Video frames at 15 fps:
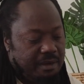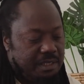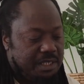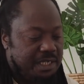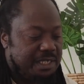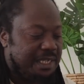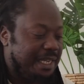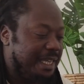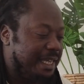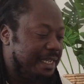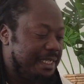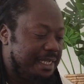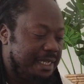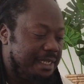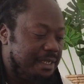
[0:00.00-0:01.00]
just in
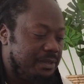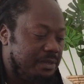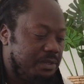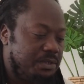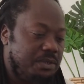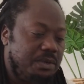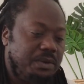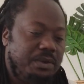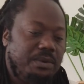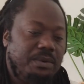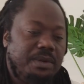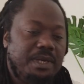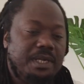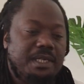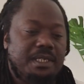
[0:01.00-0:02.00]
case I did not show
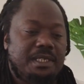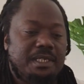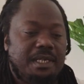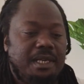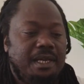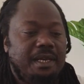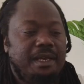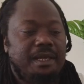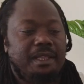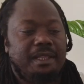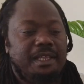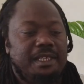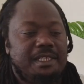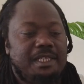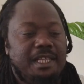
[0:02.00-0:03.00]
you, is
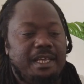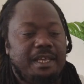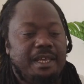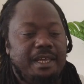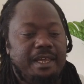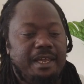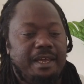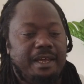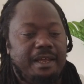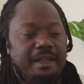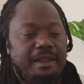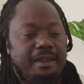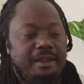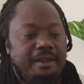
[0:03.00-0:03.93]
this thing here.